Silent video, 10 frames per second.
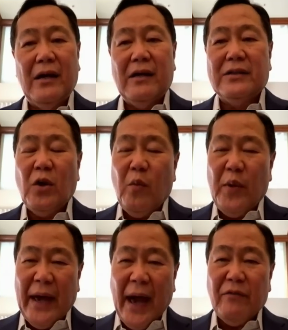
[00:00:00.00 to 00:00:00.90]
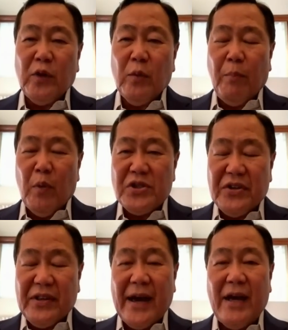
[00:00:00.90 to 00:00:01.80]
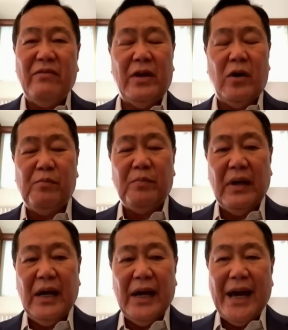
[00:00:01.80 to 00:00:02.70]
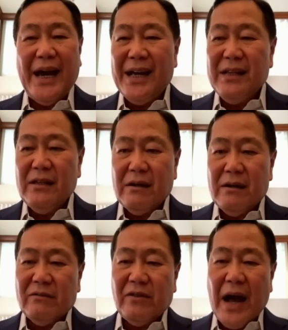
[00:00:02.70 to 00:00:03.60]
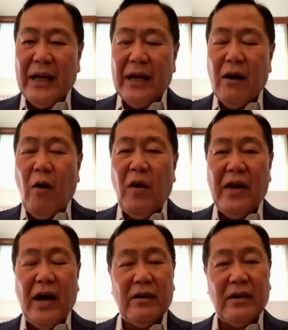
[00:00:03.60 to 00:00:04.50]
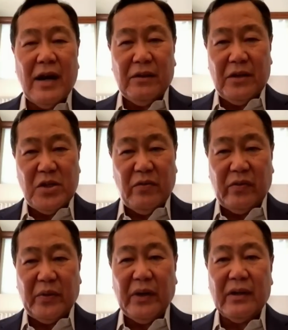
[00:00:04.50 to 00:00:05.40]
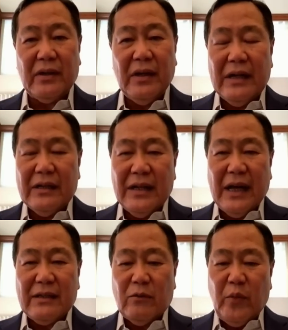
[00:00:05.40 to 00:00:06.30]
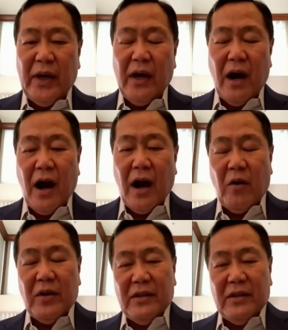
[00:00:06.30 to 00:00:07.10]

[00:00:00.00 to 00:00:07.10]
So we have to push the envelope and rally all the other countries of the world that we are on the